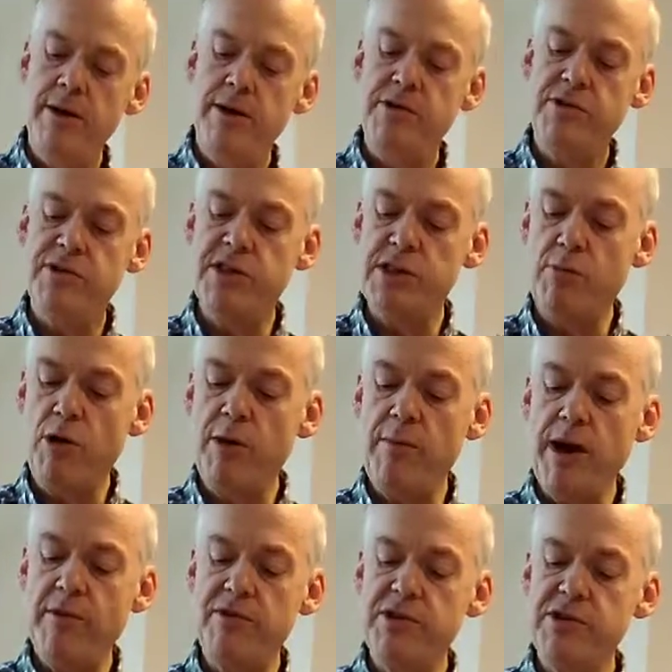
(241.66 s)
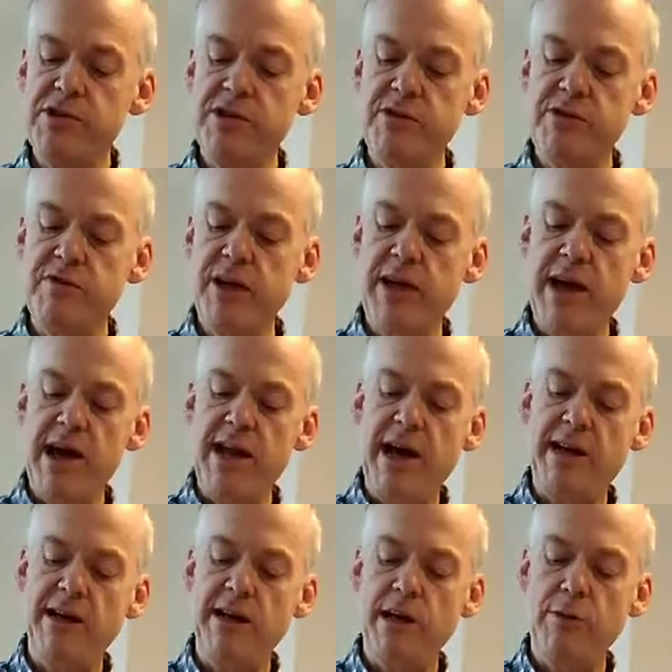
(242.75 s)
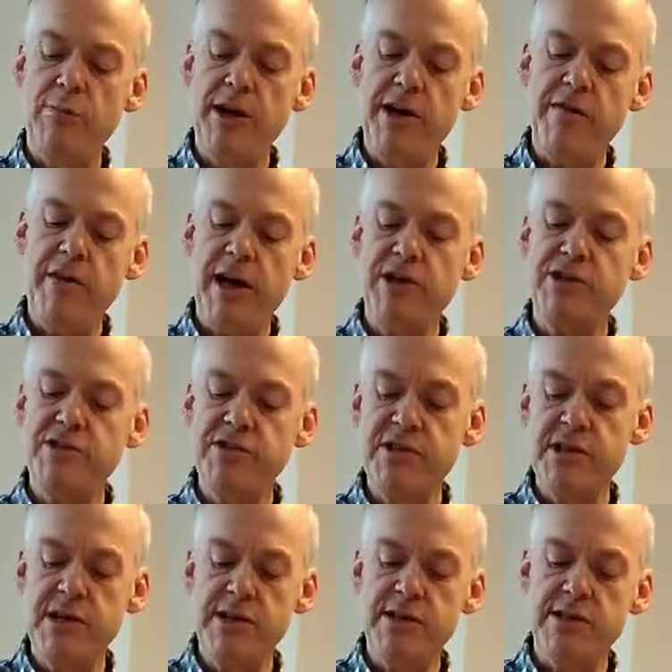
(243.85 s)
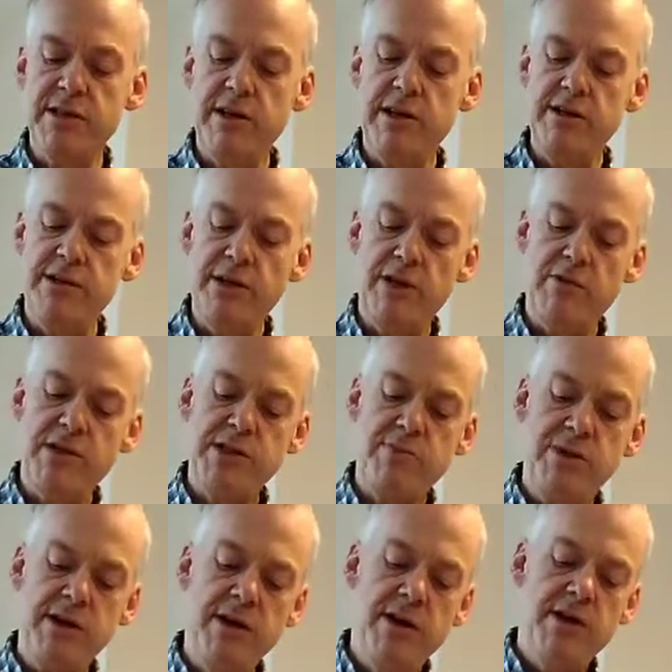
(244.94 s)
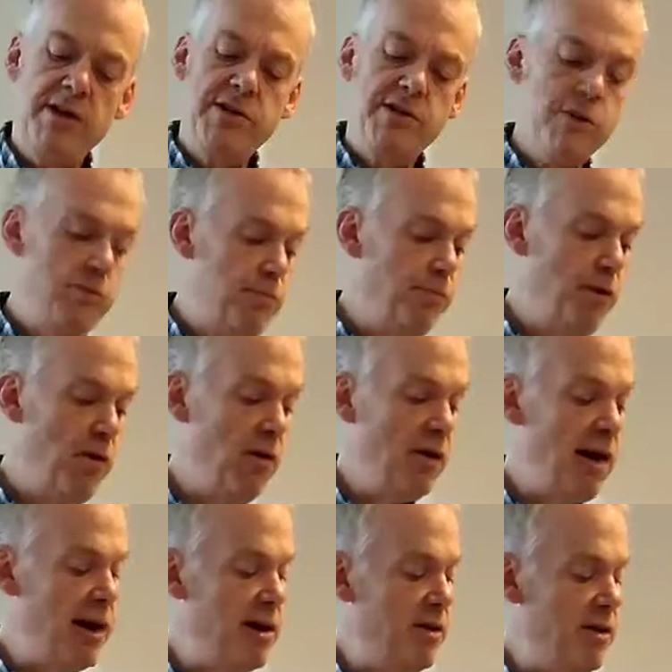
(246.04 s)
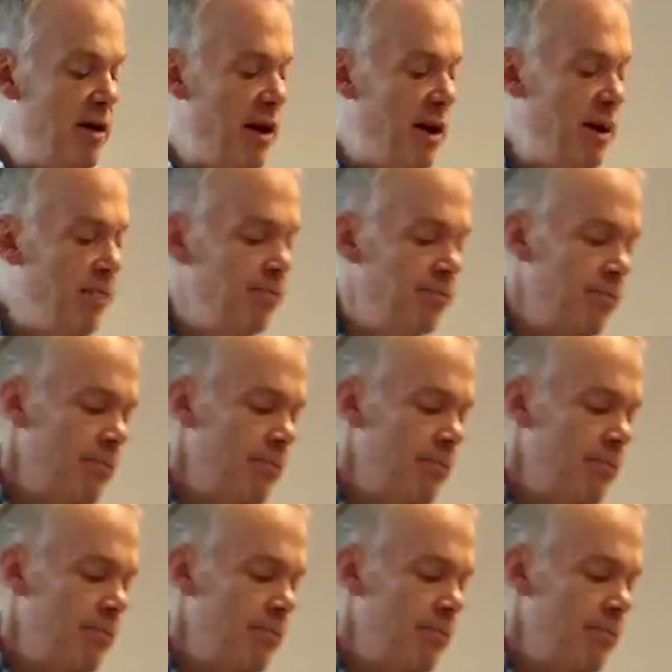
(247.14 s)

Just a small amount, just to again add a little bit of extra seed to the recipe. So put all that in there.